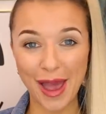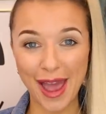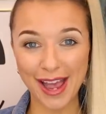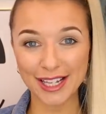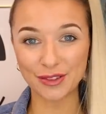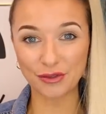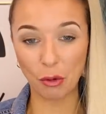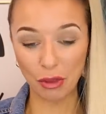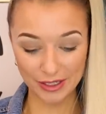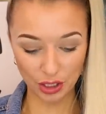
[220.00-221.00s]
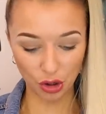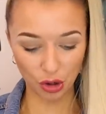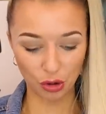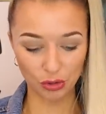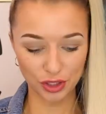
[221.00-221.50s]
pairs for this
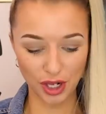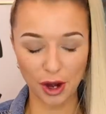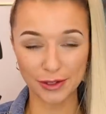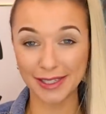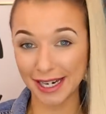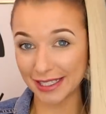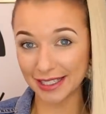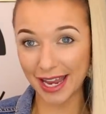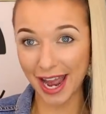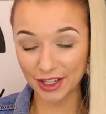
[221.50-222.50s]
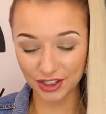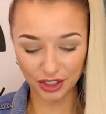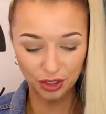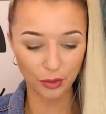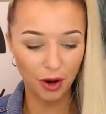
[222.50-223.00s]
haul, so stick to the end
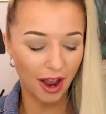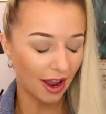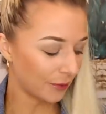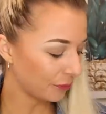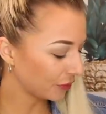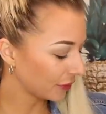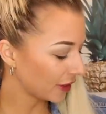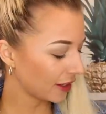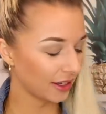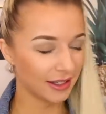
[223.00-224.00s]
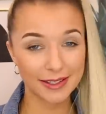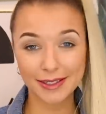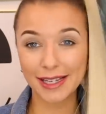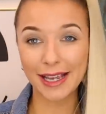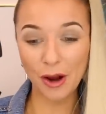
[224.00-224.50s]
to
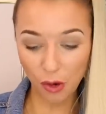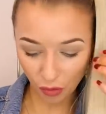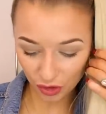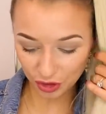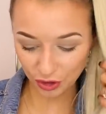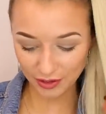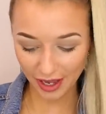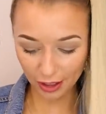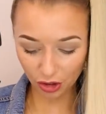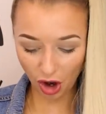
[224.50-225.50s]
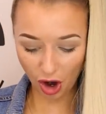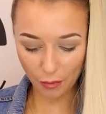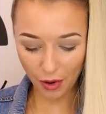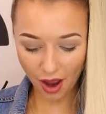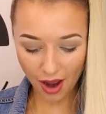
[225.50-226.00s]
see all the shoes that I
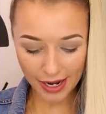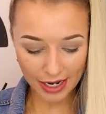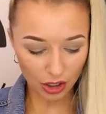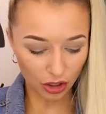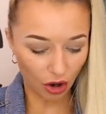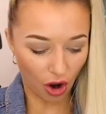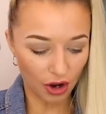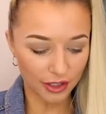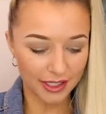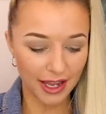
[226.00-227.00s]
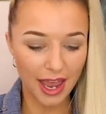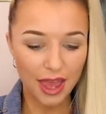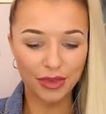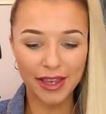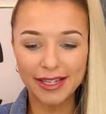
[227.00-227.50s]
got. But I got
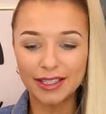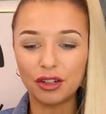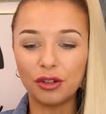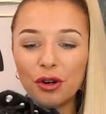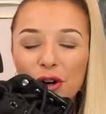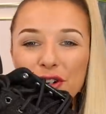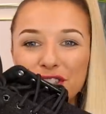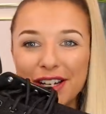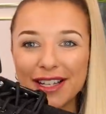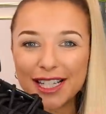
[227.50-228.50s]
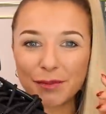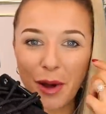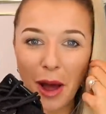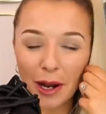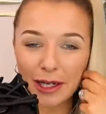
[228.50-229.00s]
these gorgeous
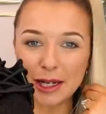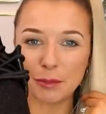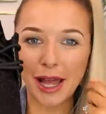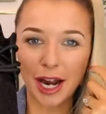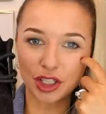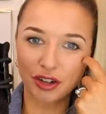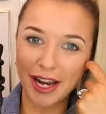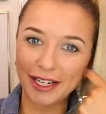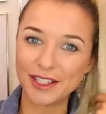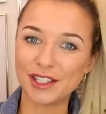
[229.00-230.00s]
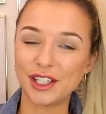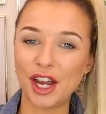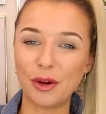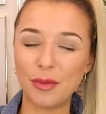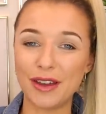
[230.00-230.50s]
sparkly black trainers to
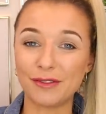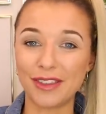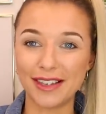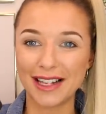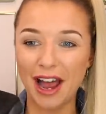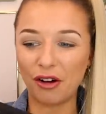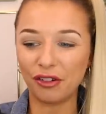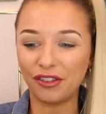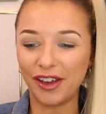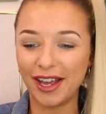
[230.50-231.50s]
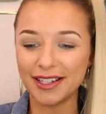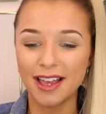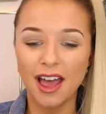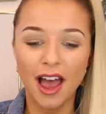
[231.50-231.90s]
go with this outfit.